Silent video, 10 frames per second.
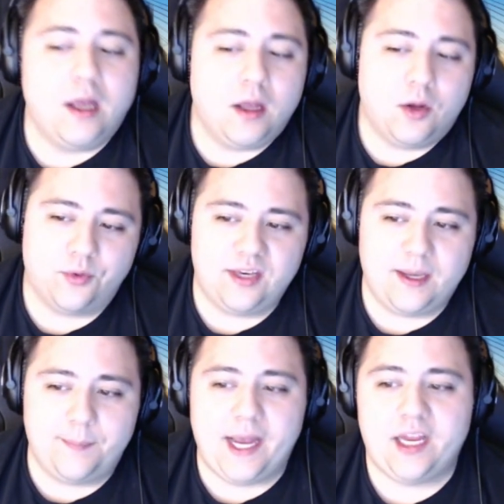We'll
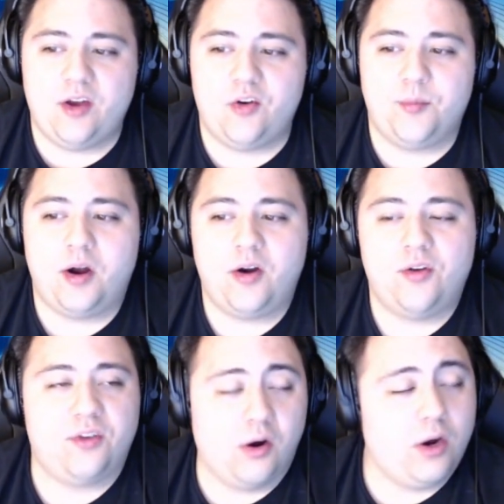see you back here
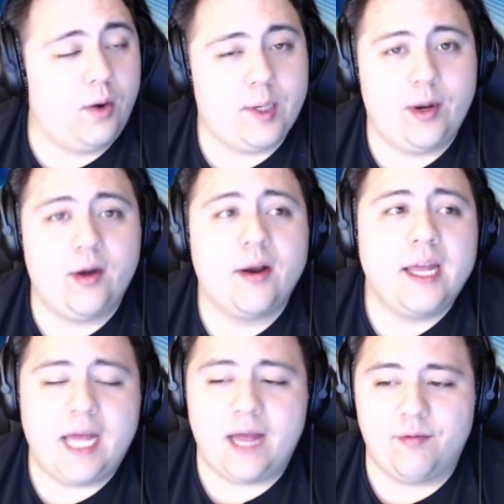tomorrow, so don't go anywhere.
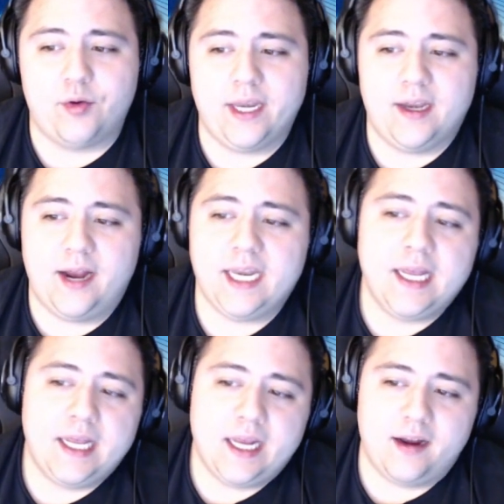Have a great night.
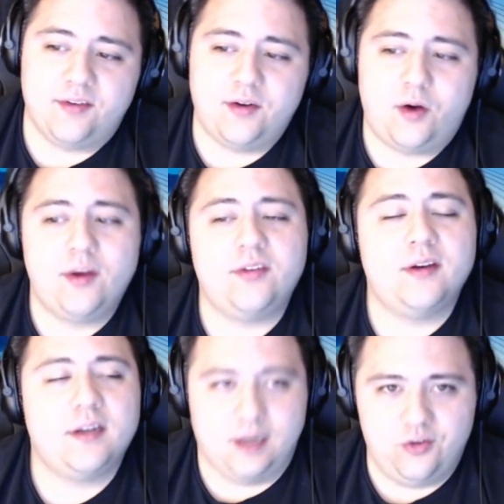And as
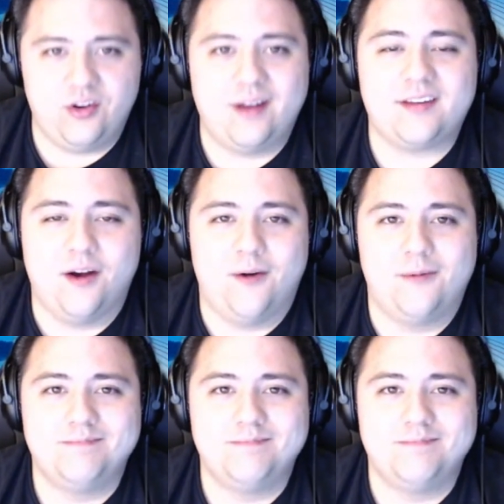always, go Jets go.